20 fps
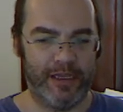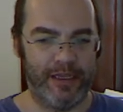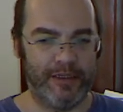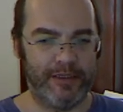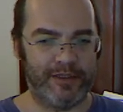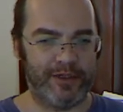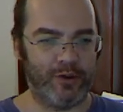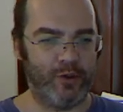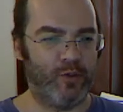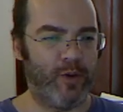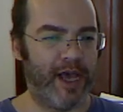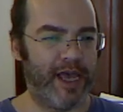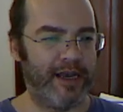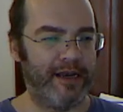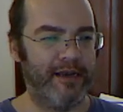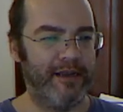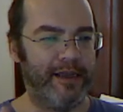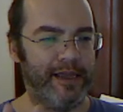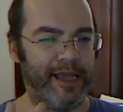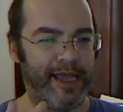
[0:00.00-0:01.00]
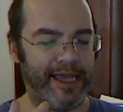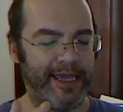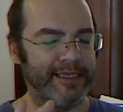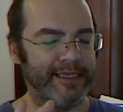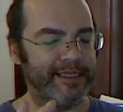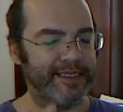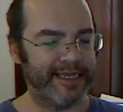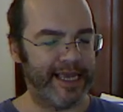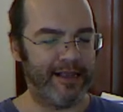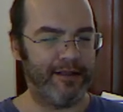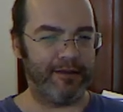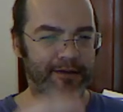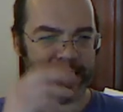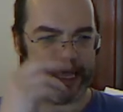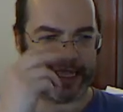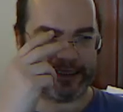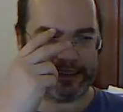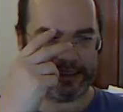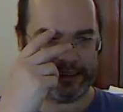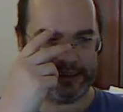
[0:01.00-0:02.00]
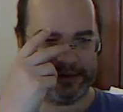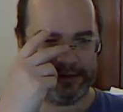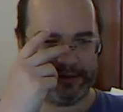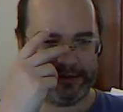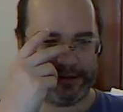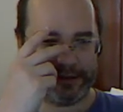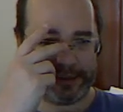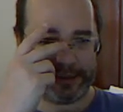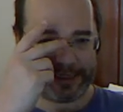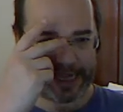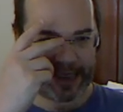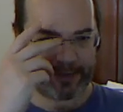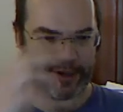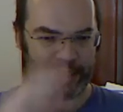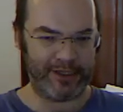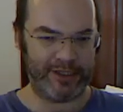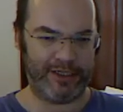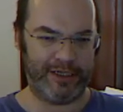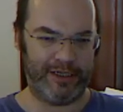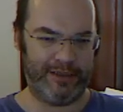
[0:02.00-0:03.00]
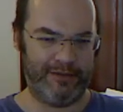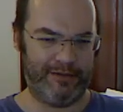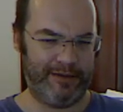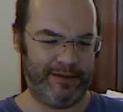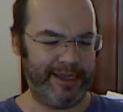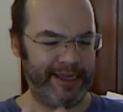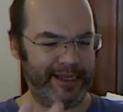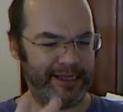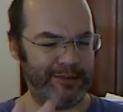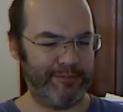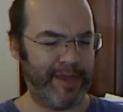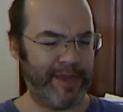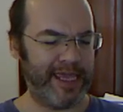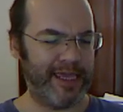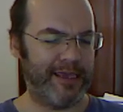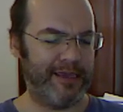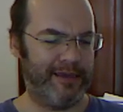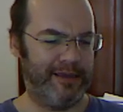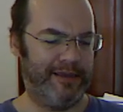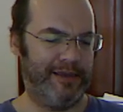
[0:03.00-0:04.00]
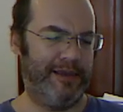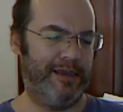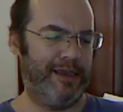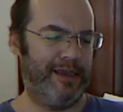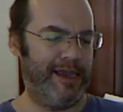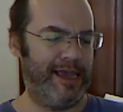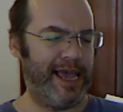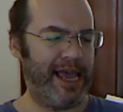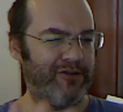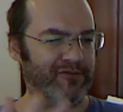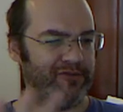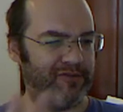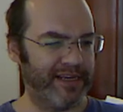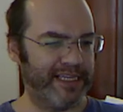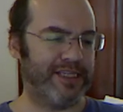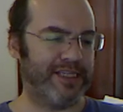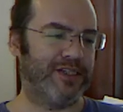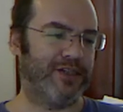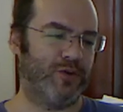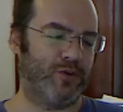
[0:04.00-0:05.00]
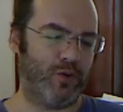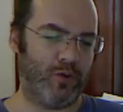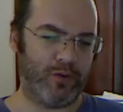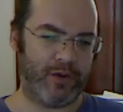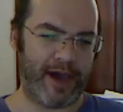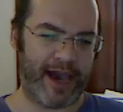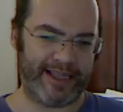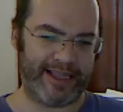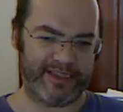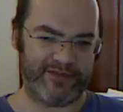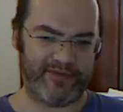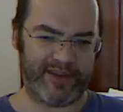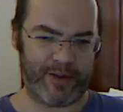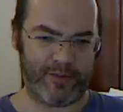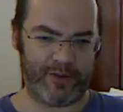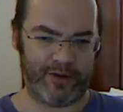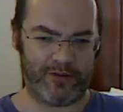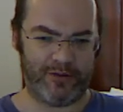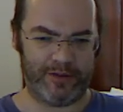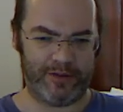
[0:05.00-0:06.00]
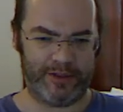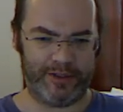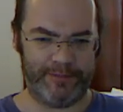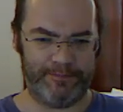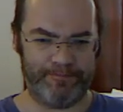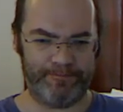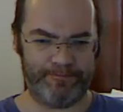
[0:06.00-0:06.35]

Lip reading: So when a cell gets damaged, it'll make and release all kinds of chemicals.